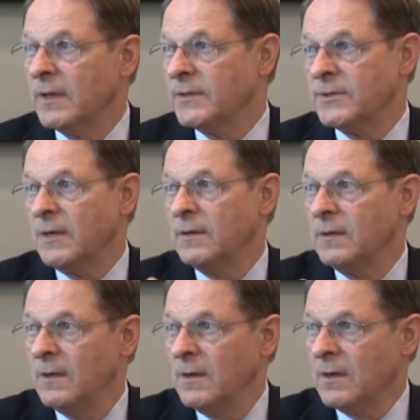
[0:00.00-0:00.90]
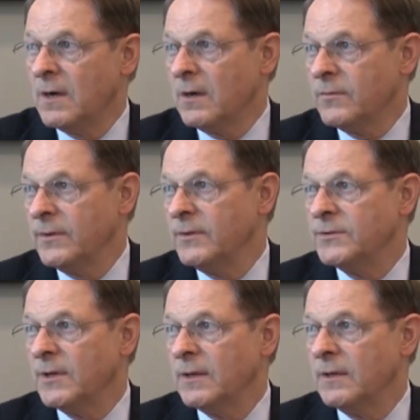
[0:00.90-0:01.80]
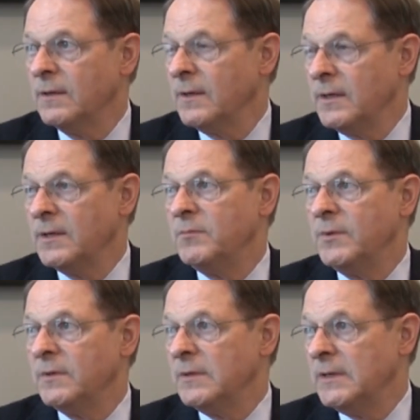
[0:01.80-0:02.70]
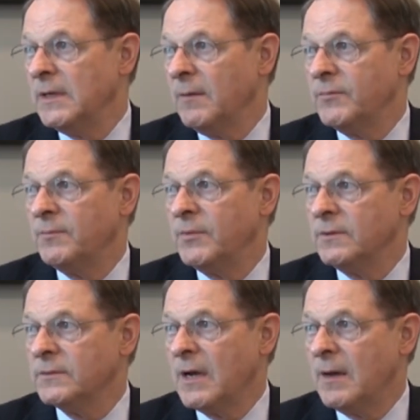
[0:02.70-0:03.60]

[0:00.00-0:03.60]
like John Cochran in China. He helped to build